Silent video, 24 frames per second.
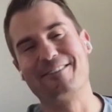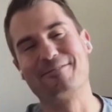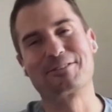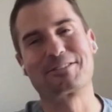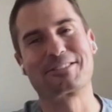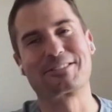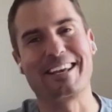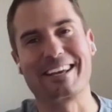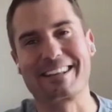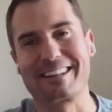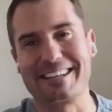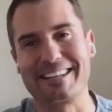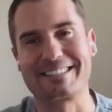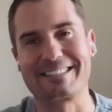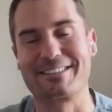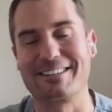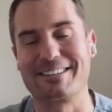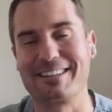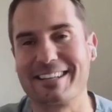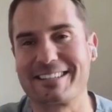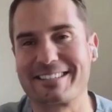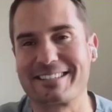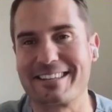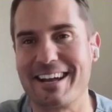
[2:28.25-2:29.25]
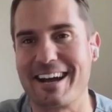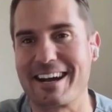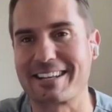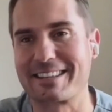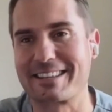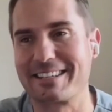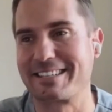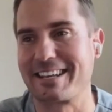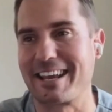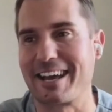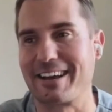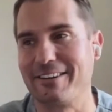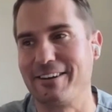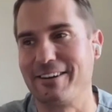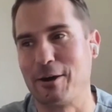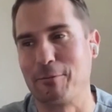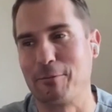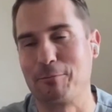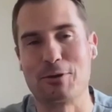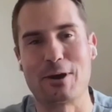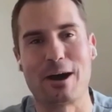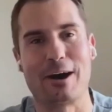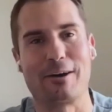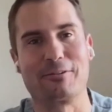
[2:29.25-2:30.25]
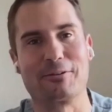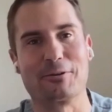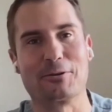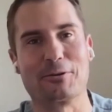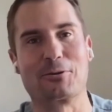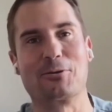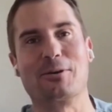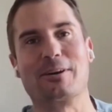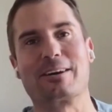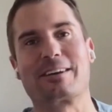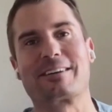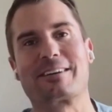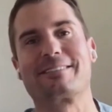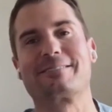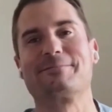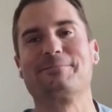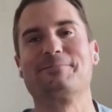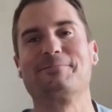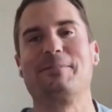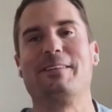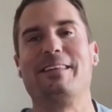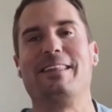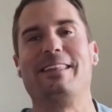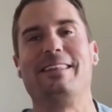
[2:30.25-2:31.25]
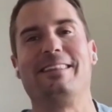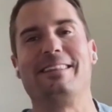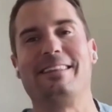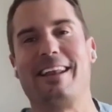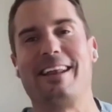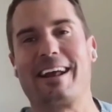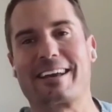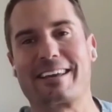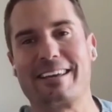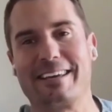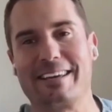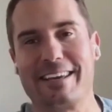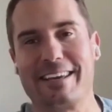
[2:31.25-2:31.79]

I'm just like, let's knock this out and help you out real quick. And then